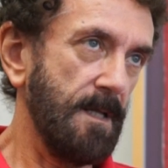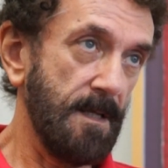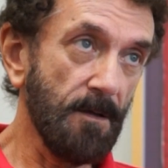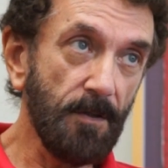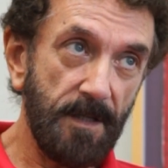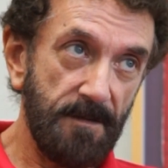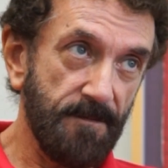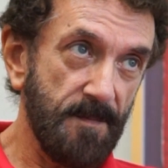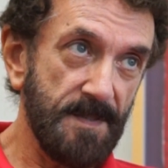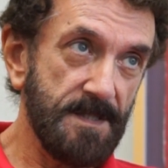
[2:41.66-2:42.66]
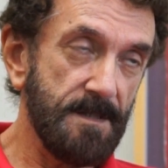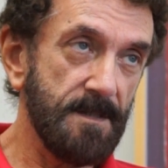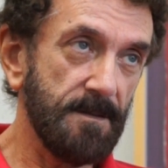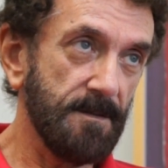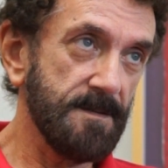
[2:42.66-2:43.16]
And they're looking for
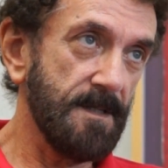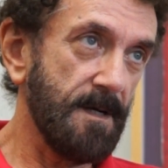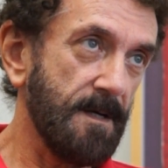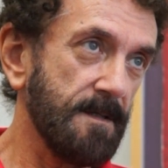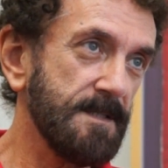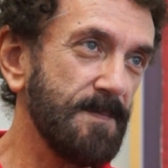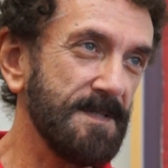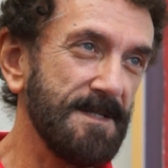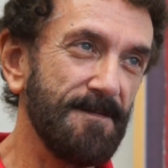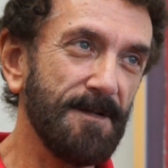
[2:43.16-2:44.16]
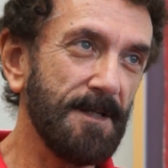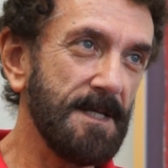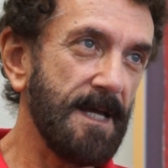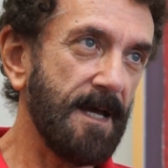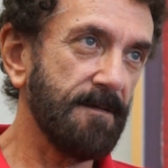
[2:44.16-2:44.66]
materials that are
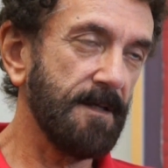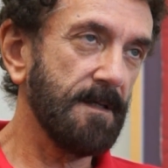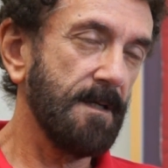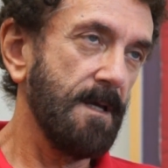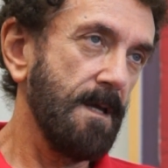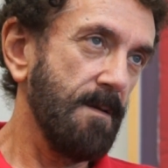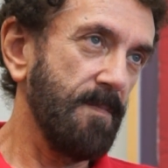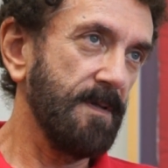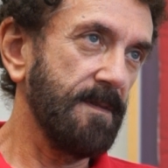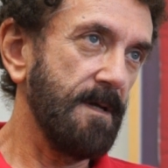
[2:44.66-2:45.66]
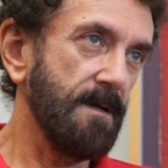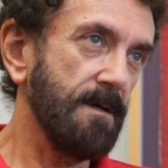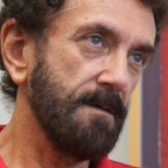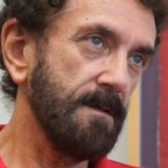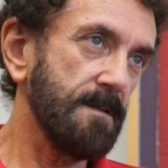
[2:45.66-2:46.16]
specifically Catholic, but
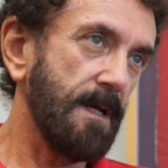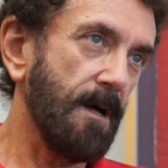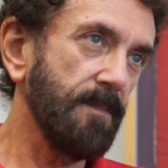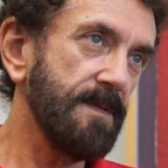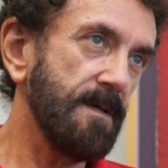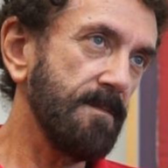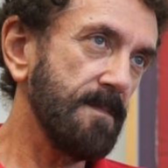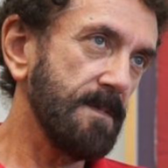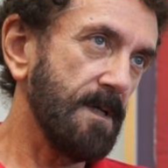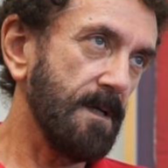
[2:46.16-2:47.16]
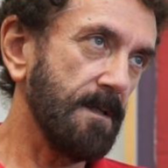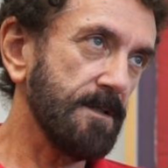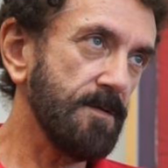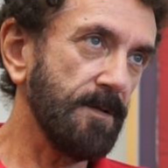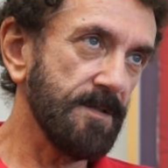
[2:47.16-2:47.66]
they're help them uh,
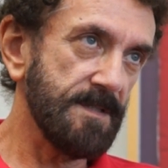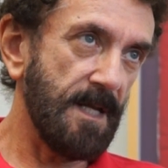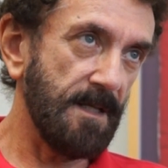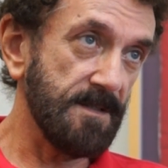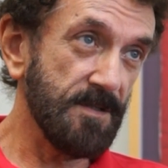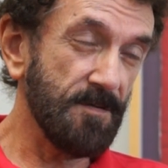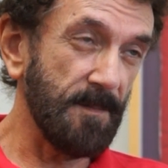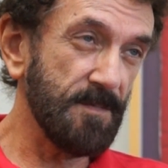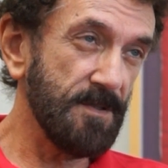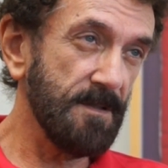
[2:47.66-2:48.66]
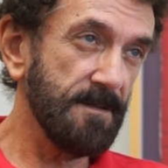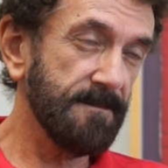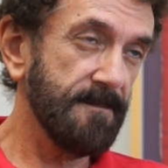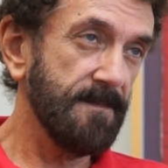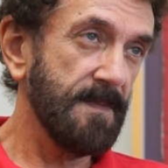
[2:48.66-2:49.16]
to understand Scripture
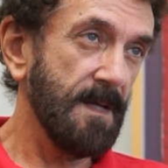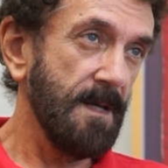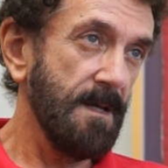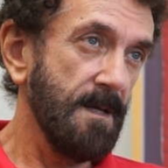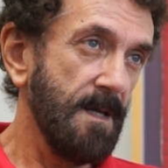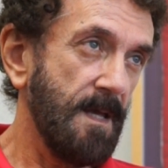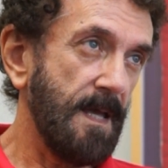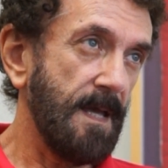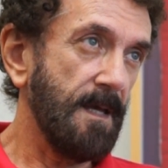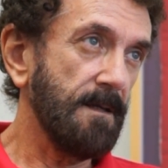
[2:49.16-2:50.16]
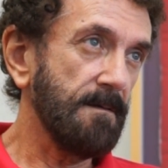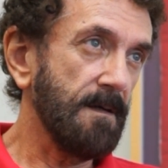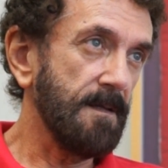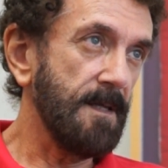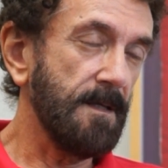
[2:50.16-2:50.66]
and
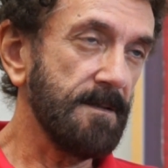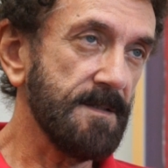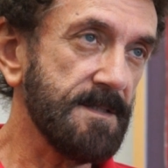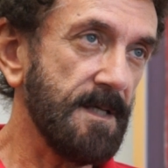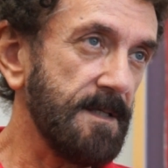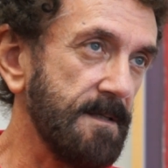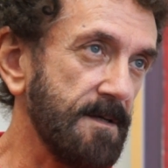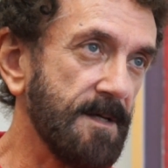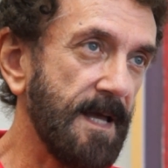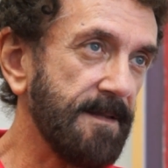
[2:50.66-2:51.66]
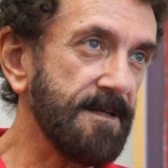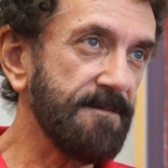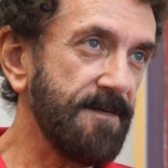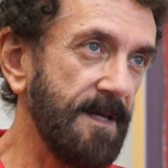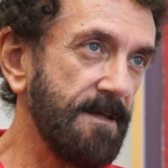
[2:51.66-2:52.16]
then to study their
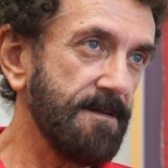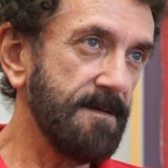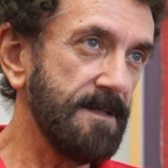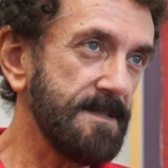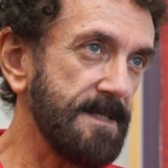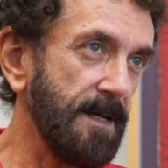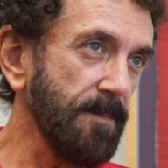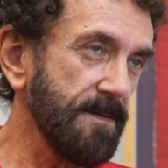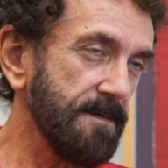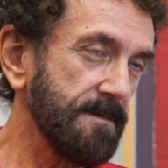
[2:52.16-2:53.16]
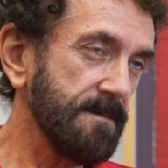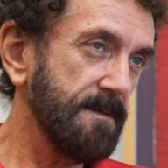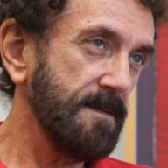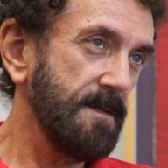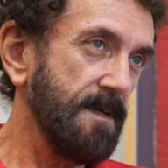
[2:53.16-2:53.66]
Catholic faith in depth
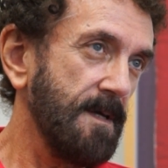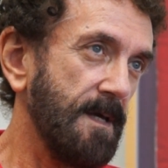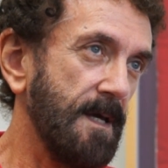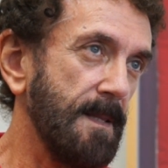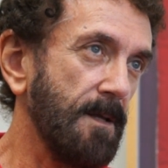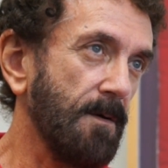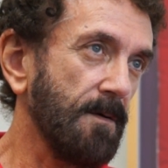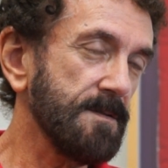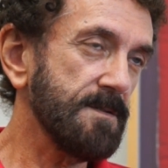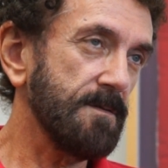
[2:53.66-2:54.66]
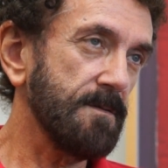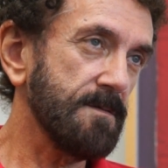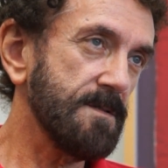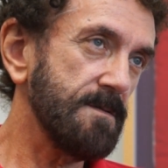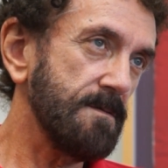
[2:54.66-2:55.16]
and then
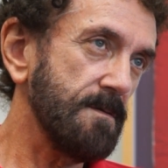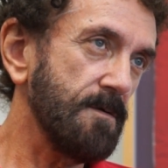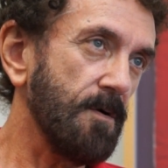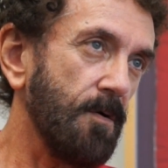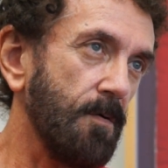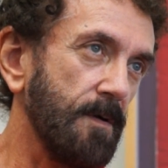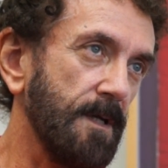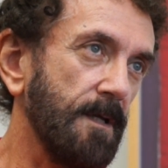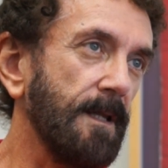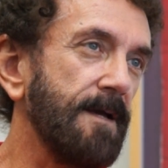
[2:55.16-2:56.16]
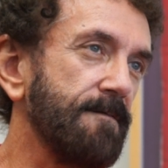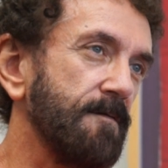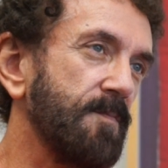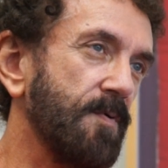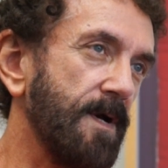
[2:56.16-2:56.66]
also to grow in a life
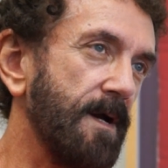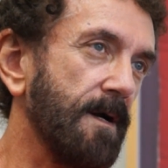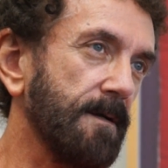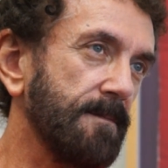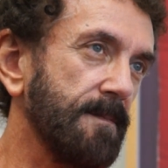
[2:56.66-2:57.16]
of prayer.